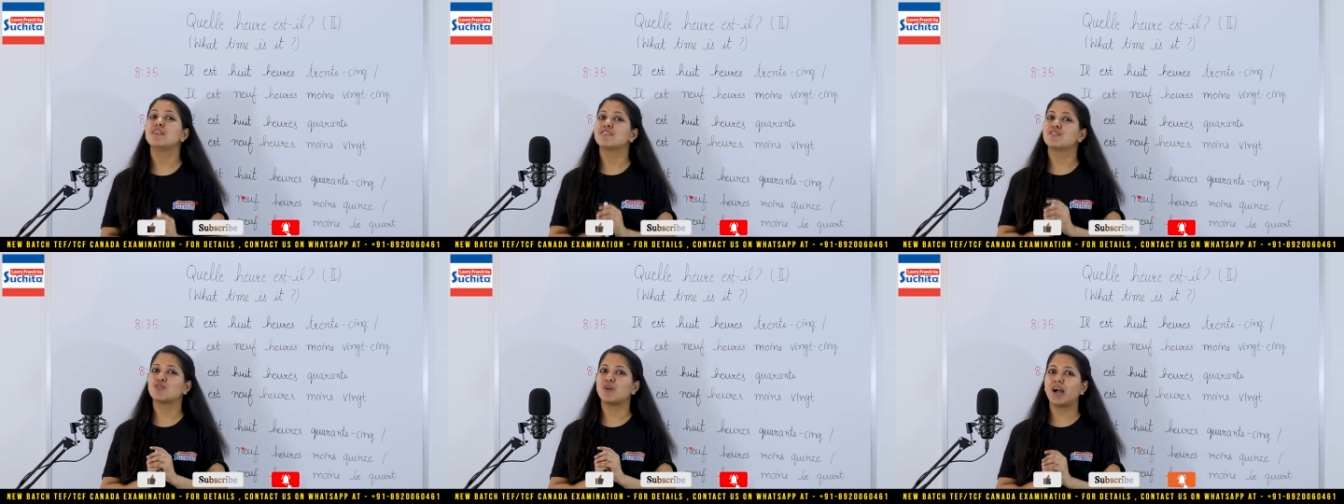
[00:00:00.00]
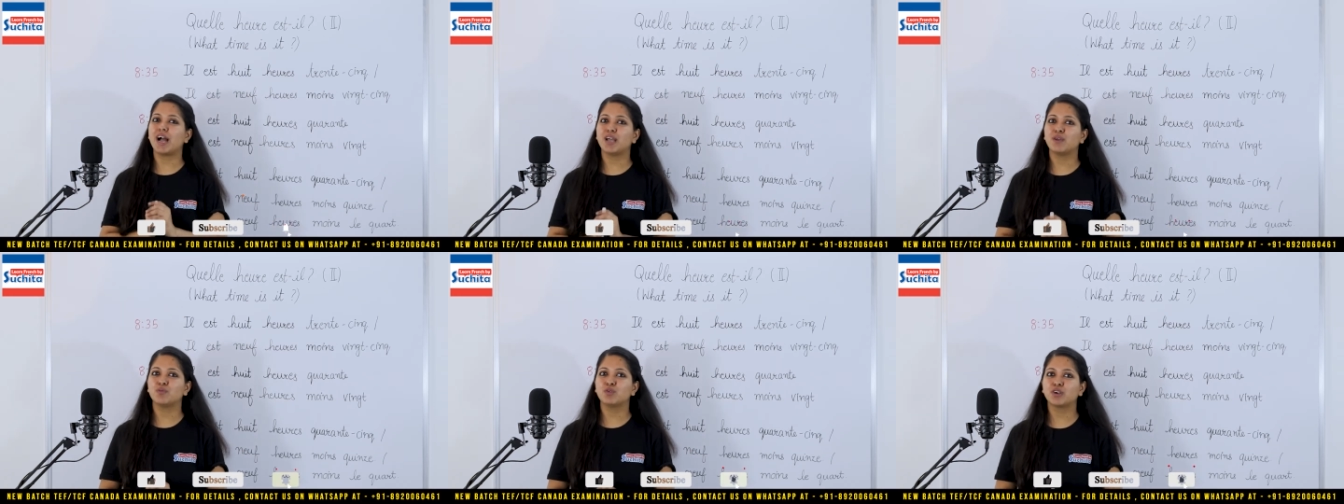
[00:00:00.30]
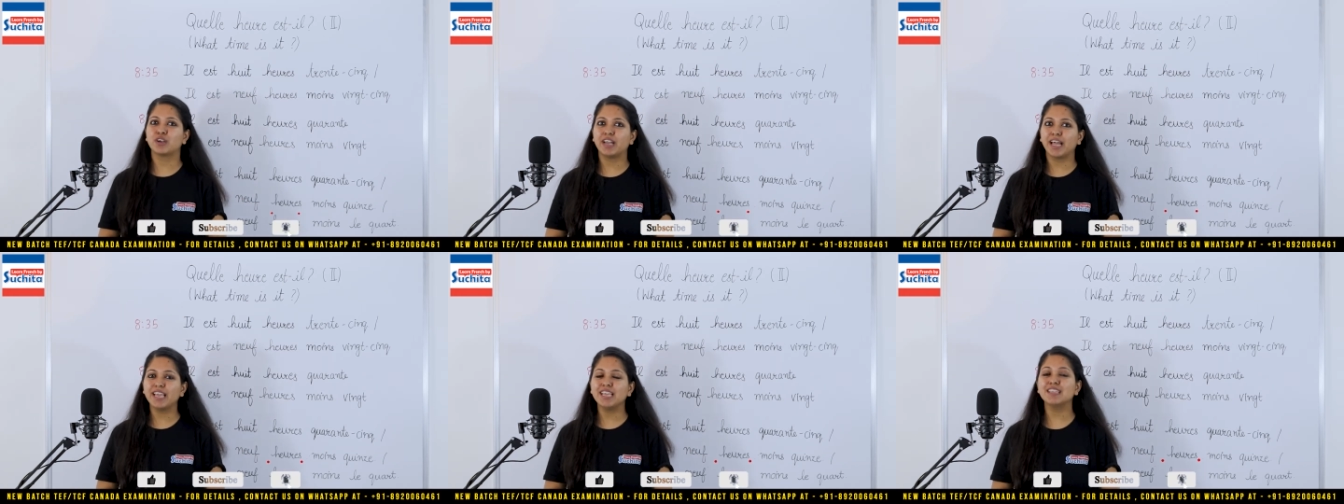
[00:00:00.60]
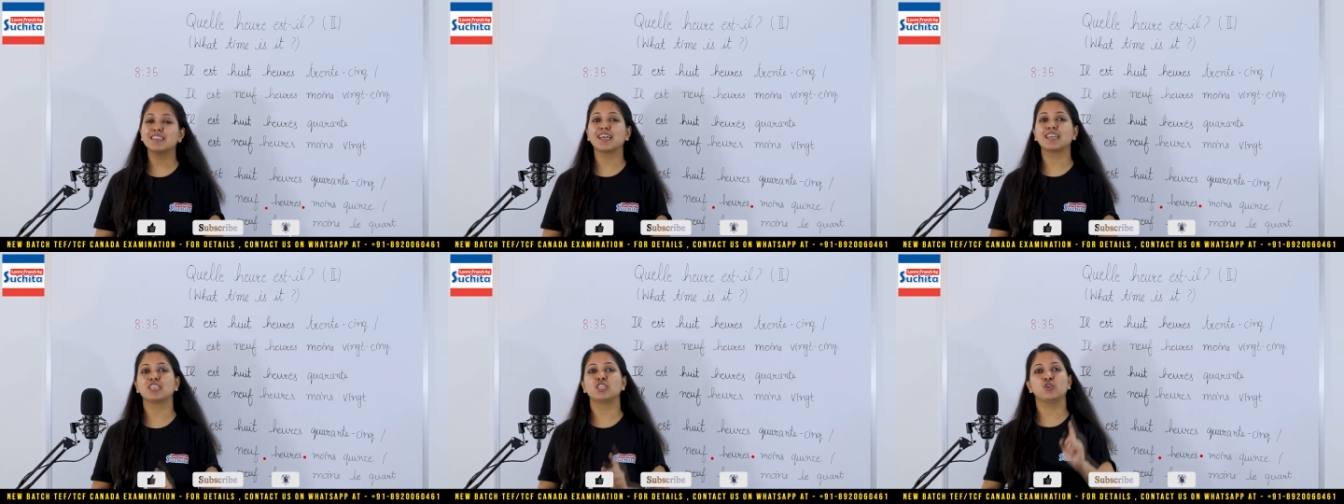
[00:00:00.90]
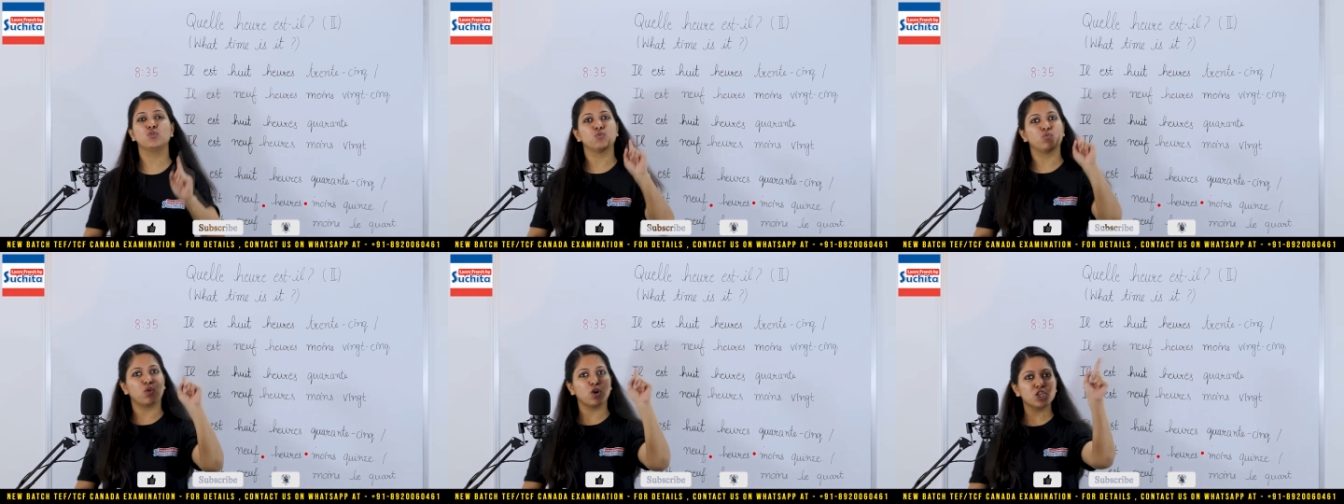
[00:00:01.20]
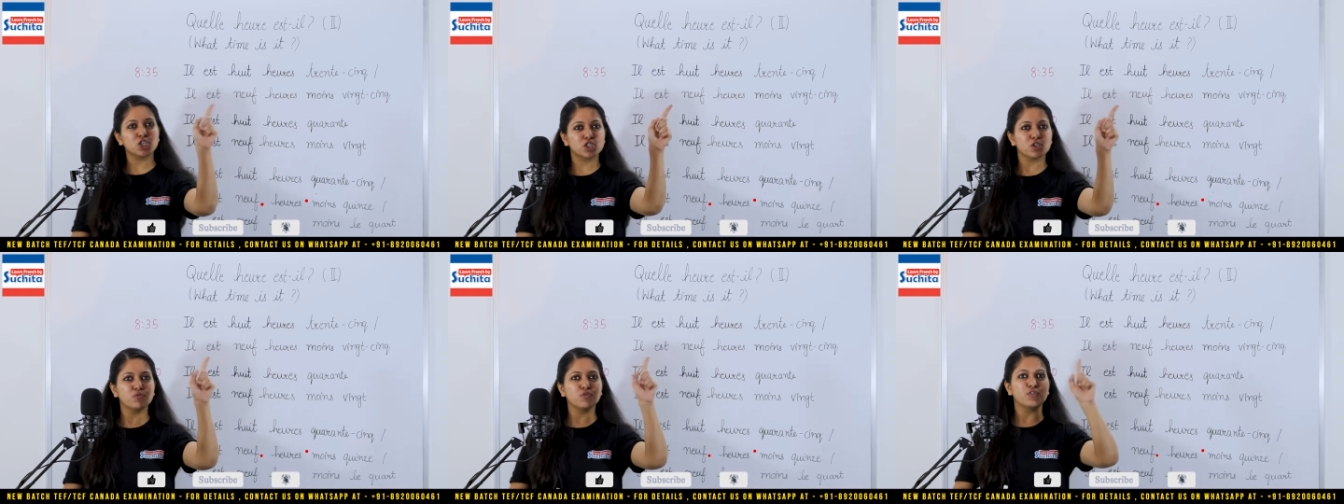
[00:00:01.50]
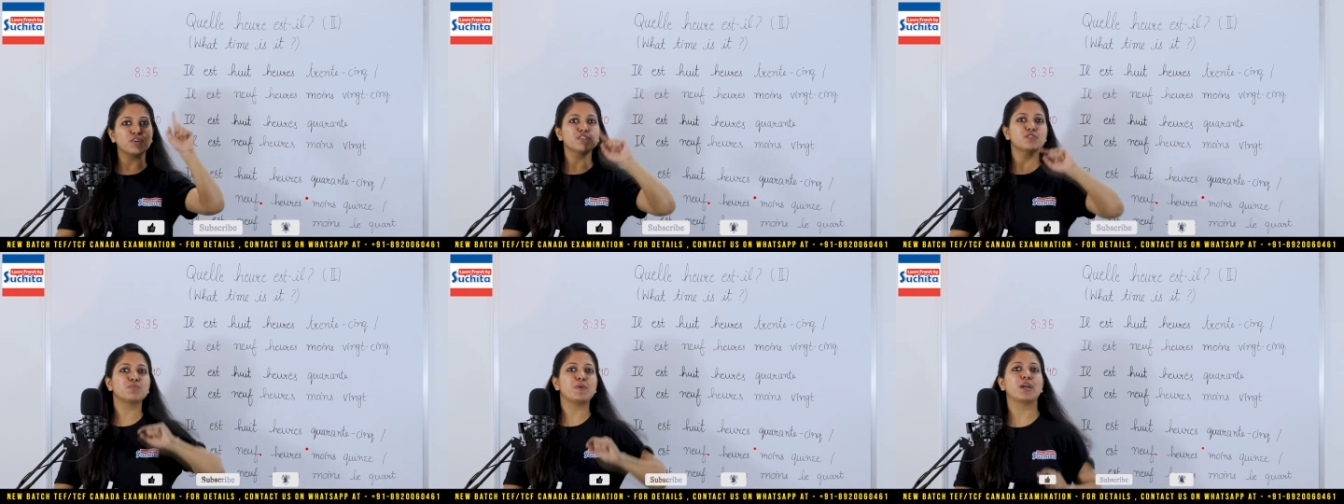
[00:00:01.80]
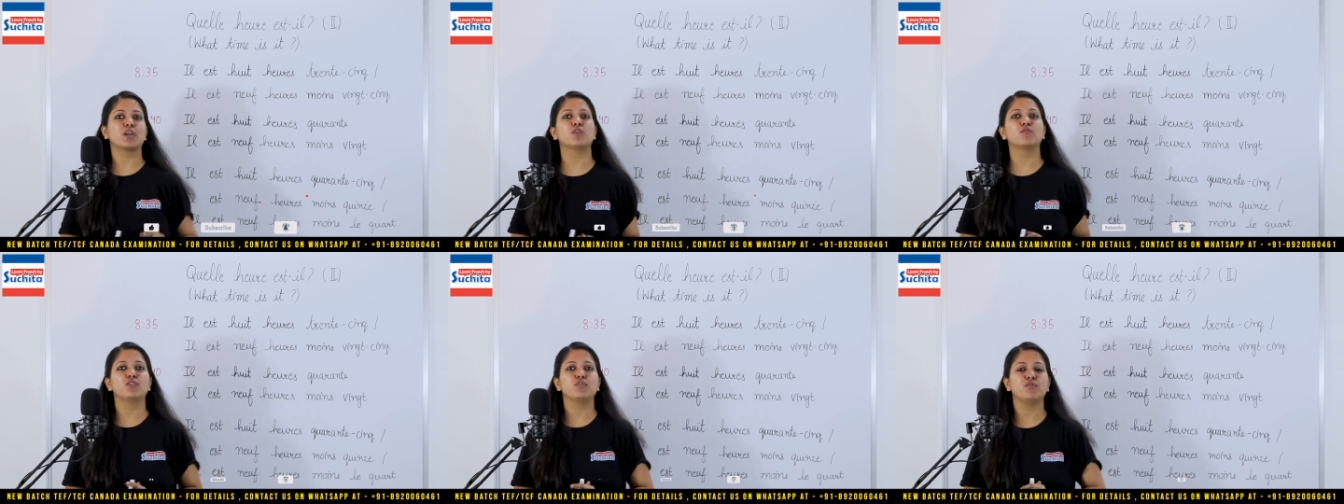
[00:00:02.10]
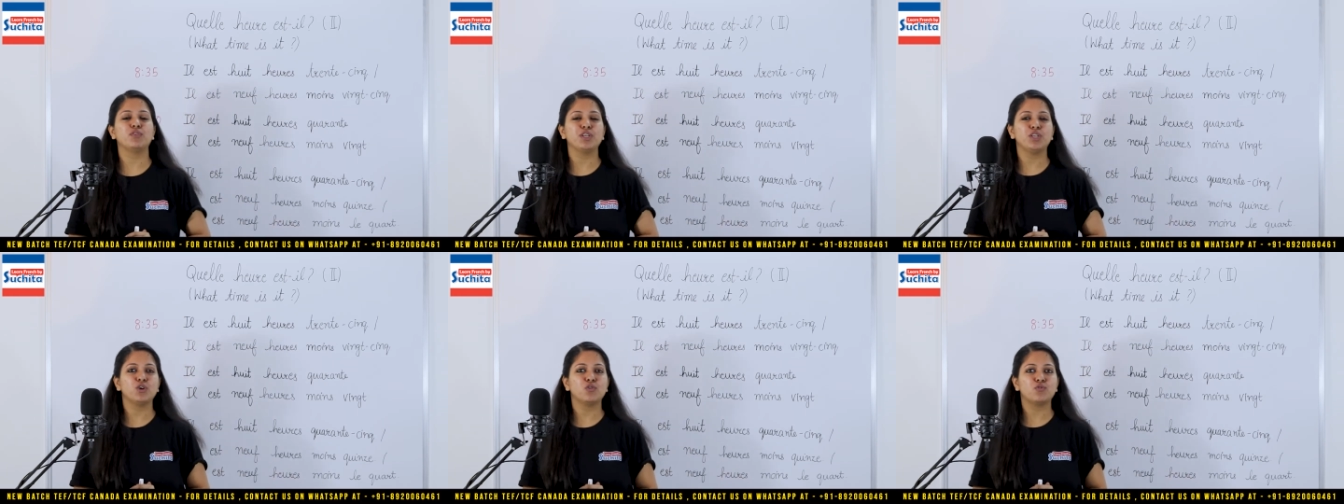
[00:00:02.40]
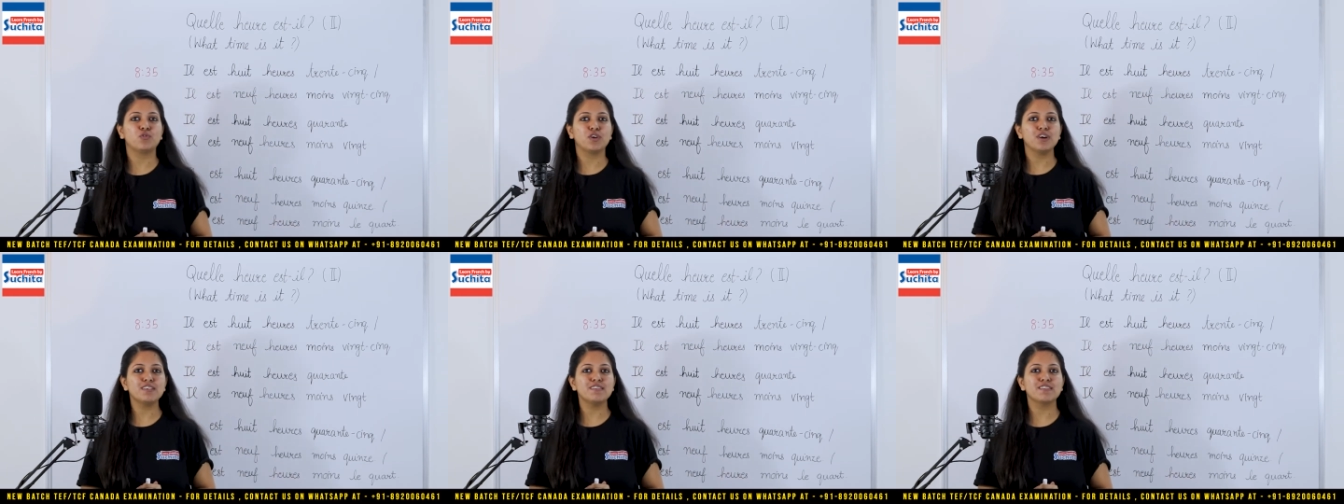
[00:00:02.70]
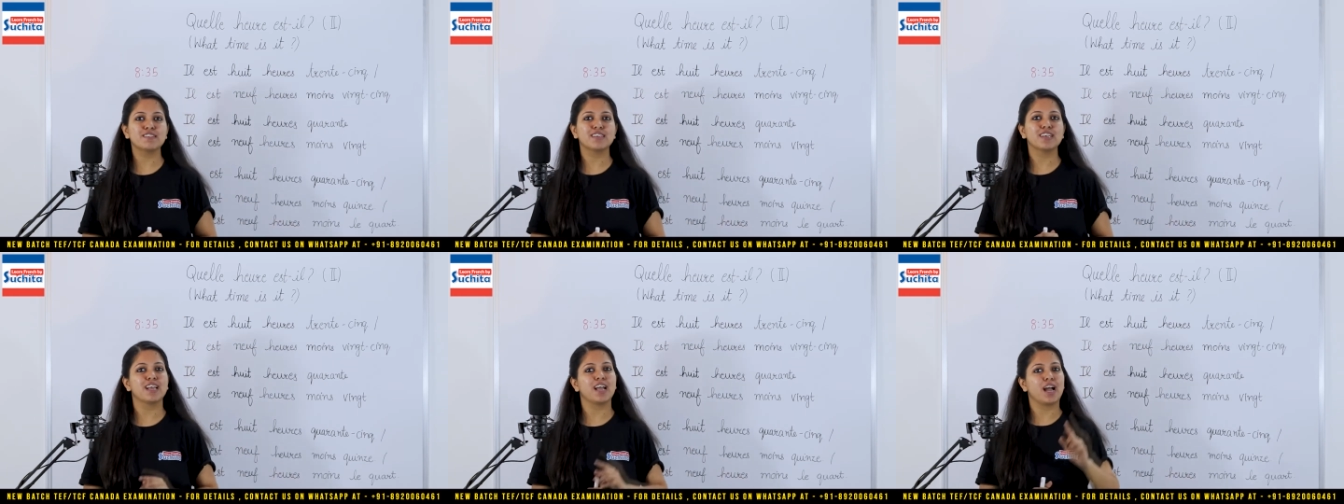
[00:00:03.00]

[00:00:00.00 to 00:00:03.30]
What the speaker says: So I would like that you watch the first part of the video first.